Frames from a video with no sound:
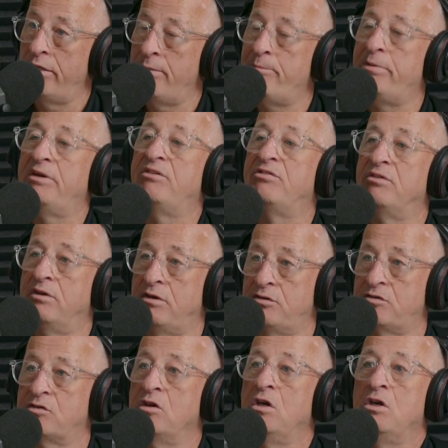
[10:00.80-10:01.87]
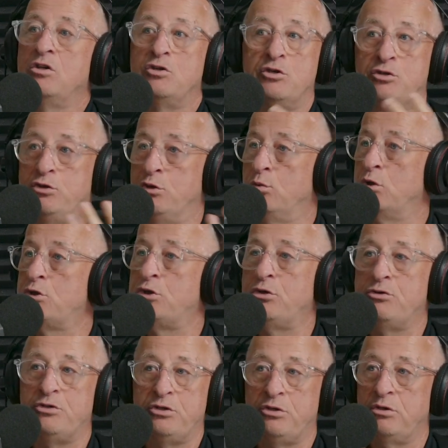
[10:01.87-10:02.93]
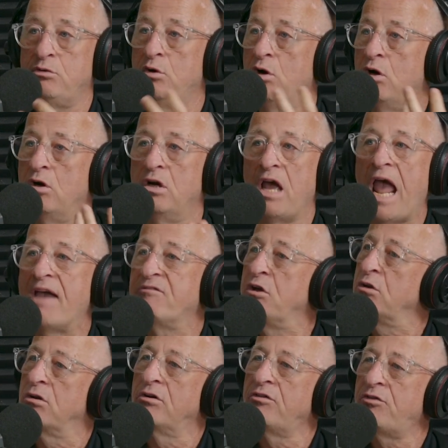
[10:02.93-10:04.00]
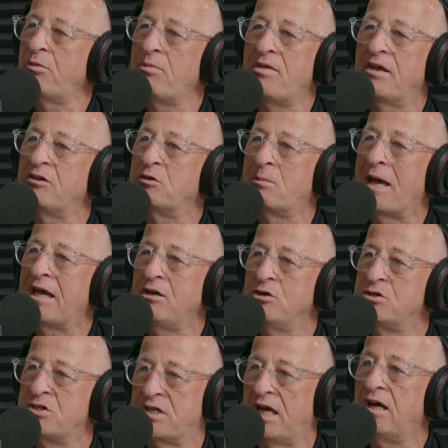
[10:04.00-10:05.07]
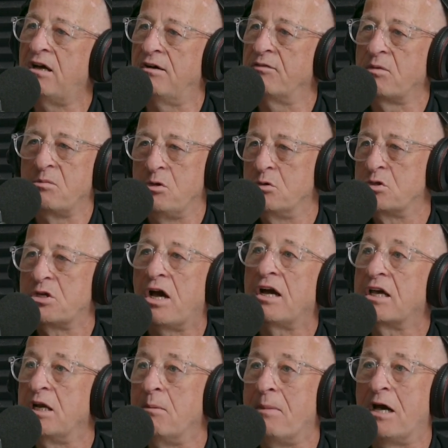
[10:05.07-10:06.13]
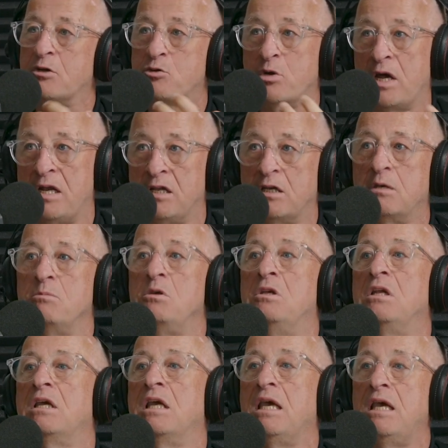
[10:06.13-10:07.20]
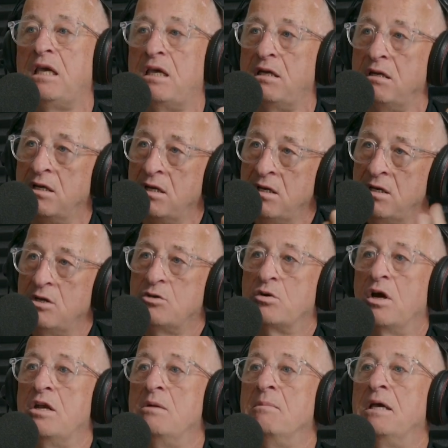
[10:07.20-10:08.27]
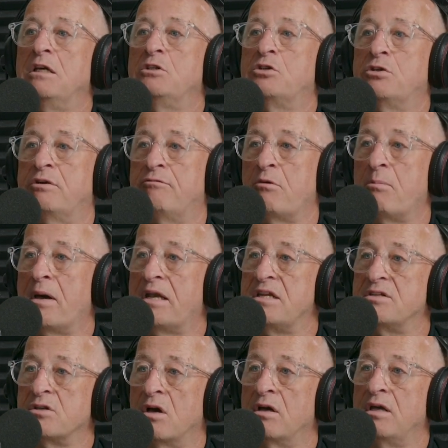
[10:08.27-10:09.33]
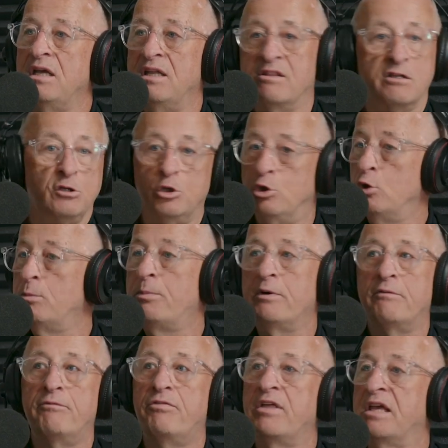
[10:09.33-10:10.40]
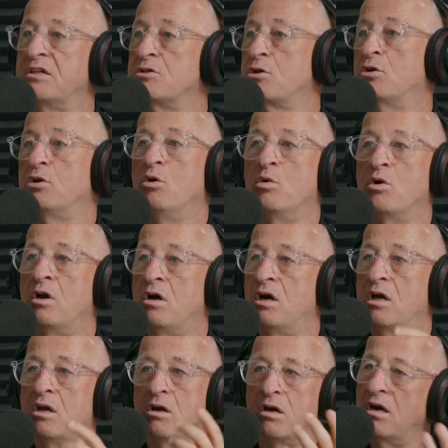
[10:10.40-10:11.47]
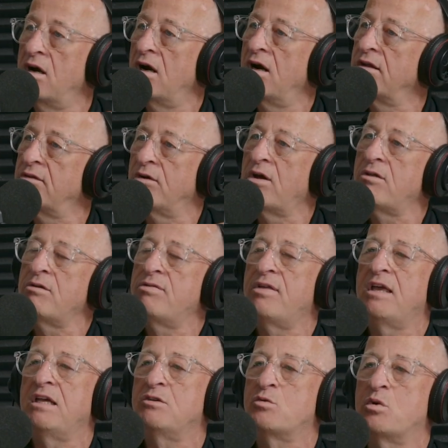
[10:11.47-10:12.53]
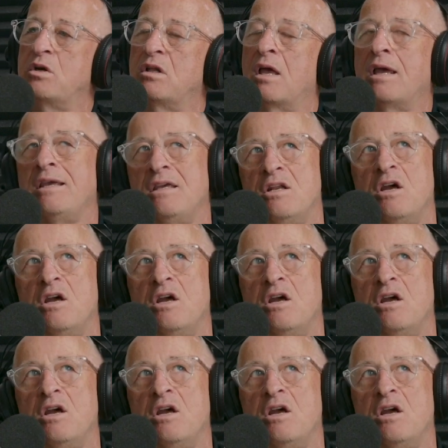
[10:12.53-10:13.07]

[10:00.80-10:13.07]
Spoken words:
the business to do what you do? Have you learned some things about yourself? I mean, you were talking about trying to communicate, trying to make sure everybody's in the loop of things that are going on. Are there other things where you're like,